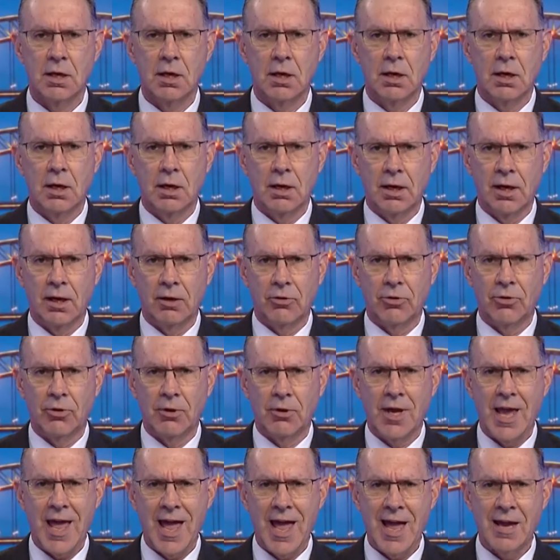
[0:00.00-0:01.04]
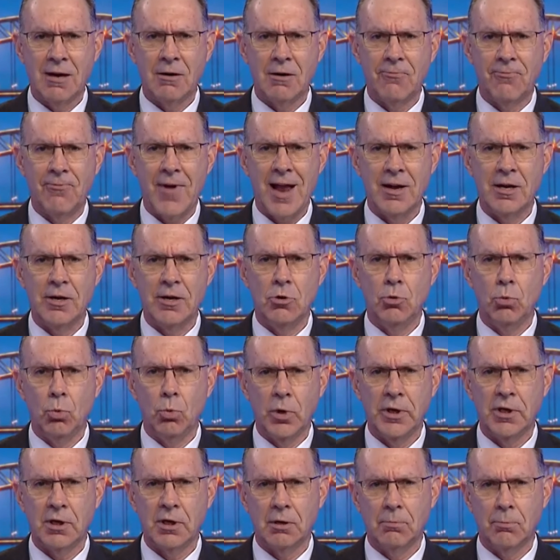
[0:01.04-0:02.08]
Now, the added value
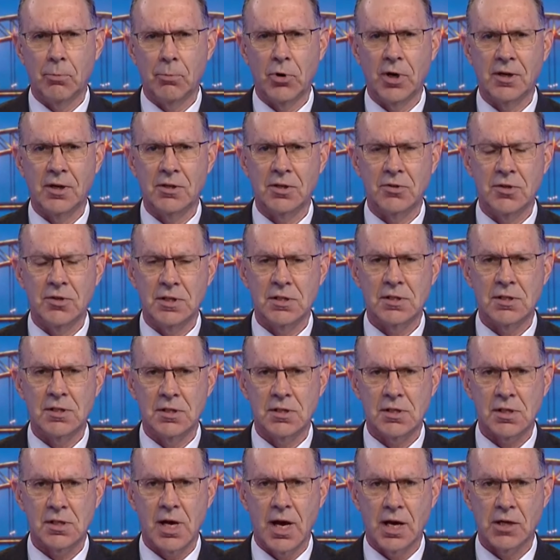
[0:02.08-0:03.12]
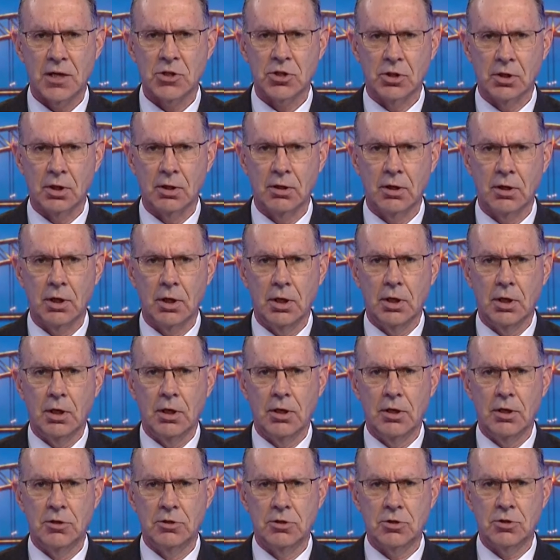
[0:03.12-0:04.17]
we can bring to this discussion
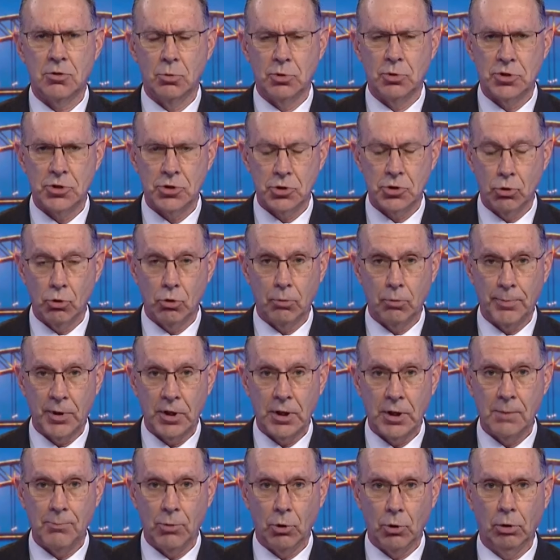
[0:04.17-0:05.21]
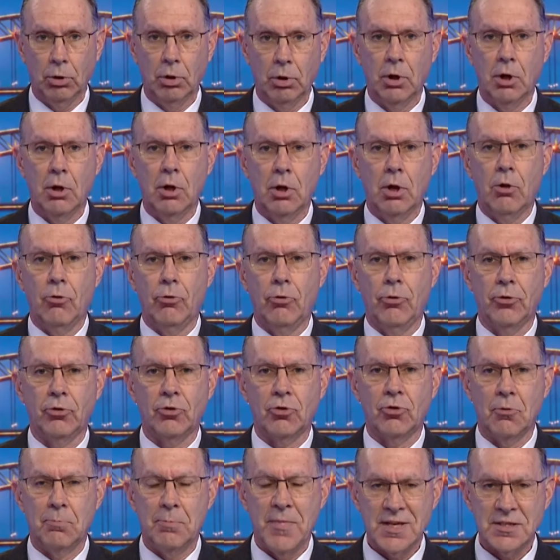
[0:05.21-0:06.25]
is to assure people that the
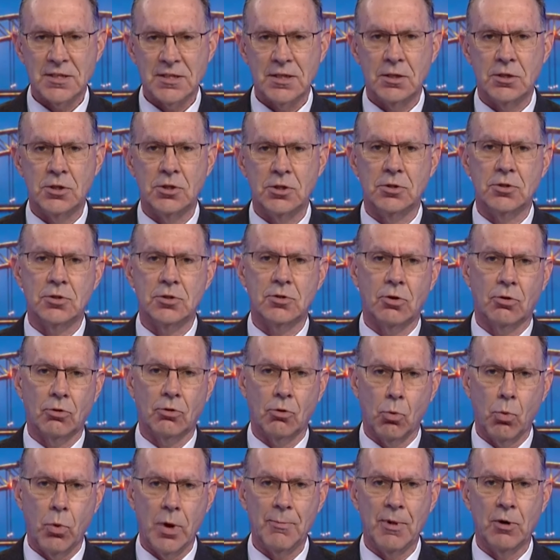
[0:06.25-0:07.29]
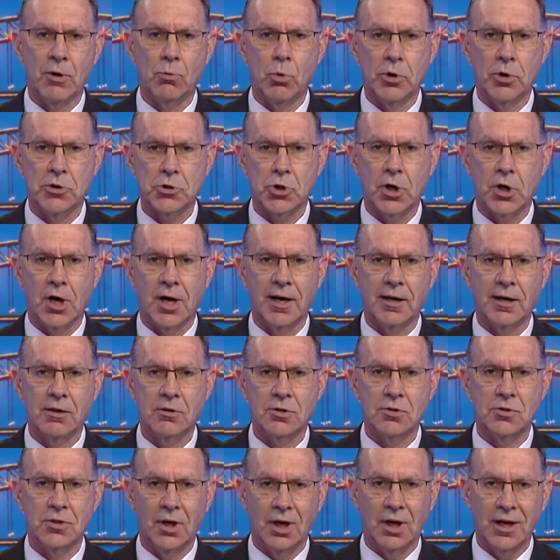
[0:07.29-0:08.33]
messages that the women were trying to
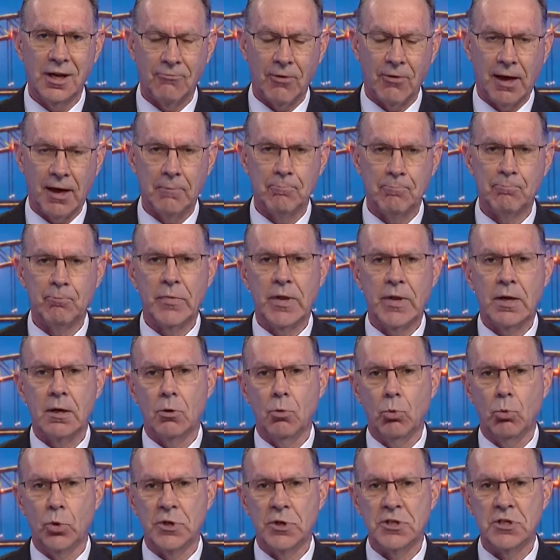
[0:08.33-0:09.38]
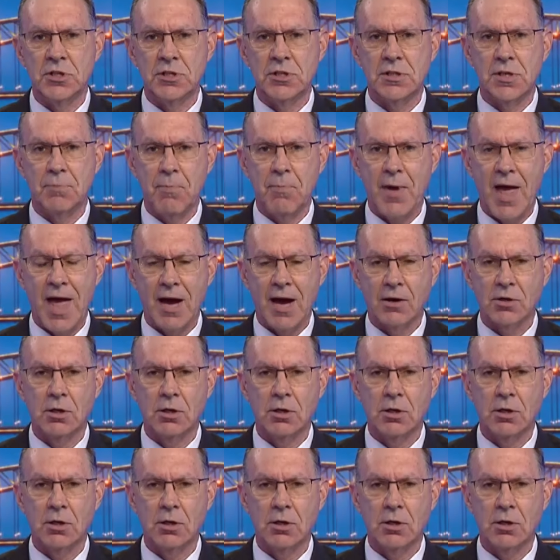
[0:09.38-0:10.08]
deliver, which is about